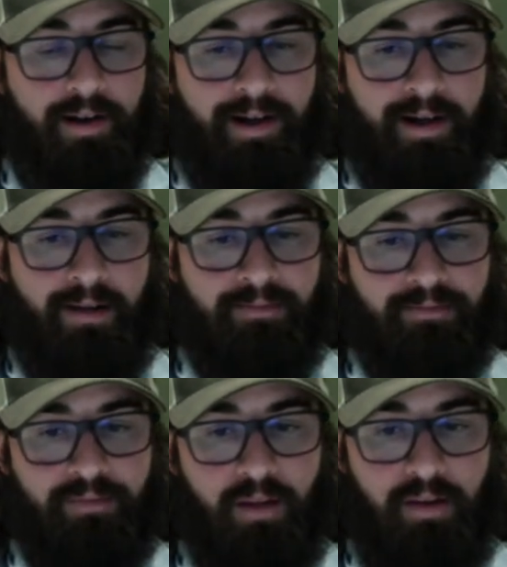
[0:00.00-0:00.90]
Um,
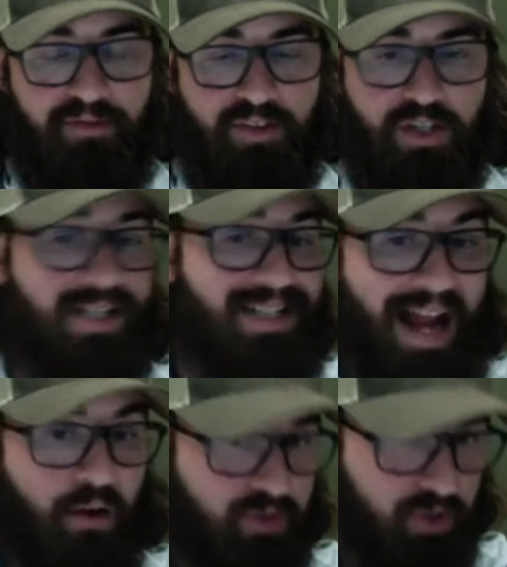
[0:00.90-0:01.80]
but fishing
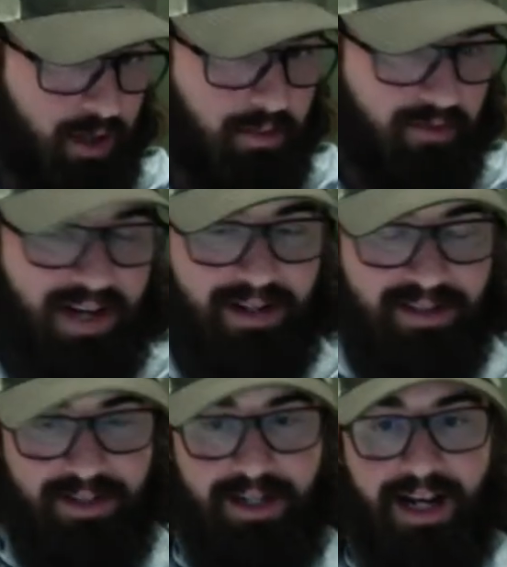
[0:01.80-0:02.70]
downstream of
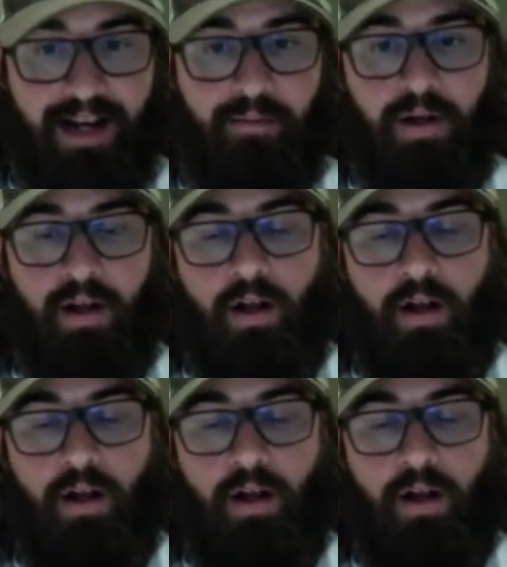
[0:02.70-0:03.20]
Denison Dam